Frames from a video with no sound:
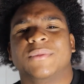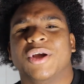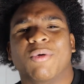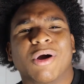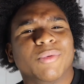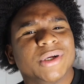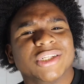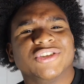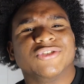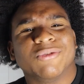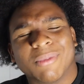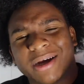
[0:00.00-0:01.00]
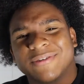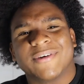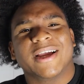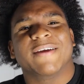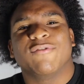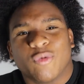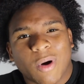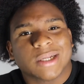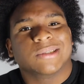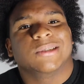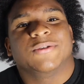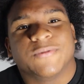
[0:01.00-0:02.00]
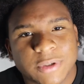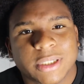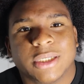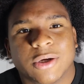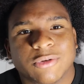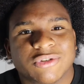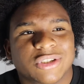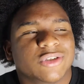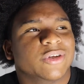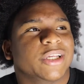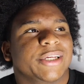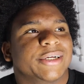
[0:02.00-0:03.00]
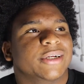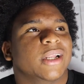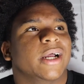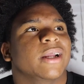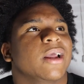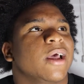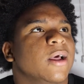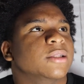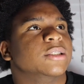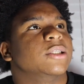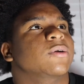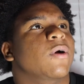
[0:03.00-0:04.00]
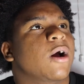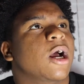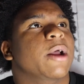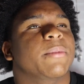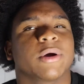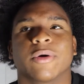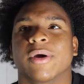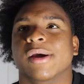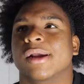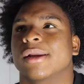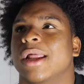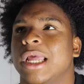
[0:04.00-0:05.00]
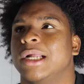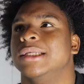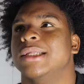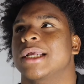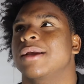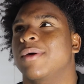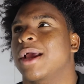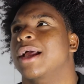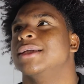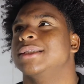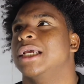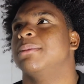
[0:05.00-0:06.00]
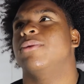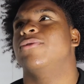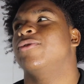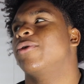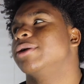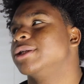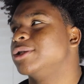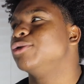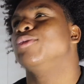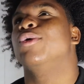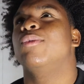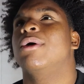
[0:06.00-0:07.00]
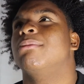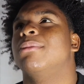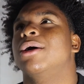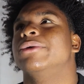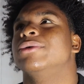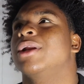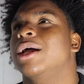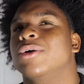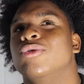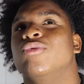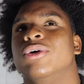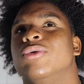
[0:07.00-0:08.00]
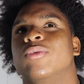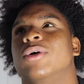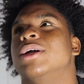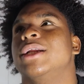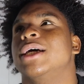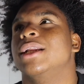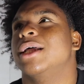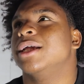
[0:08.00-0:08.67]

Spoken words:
Why wouldn't you? By fact, if you're watching this video, you still here, like, subscribe and go ahead and like, because like I said before, it's a 2-in-1 bundle. Like, who wouldn't want that?